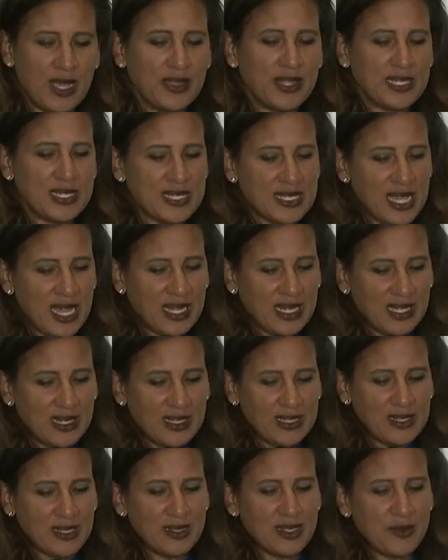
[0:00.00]
The second
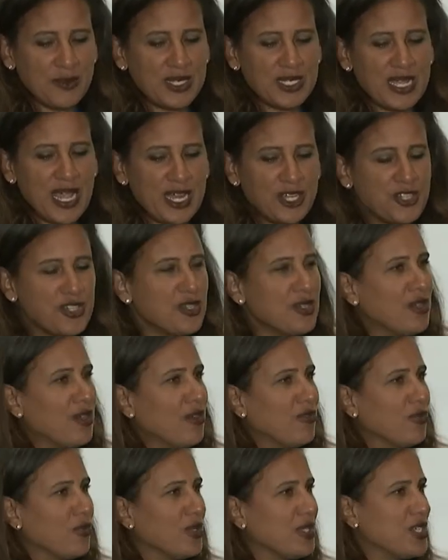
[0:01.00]
is a limitation
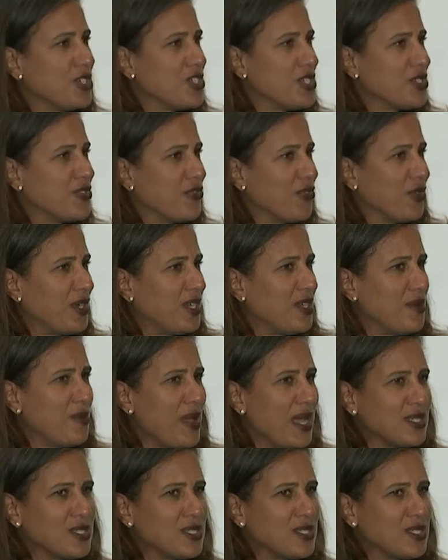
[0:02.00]
of religious freedom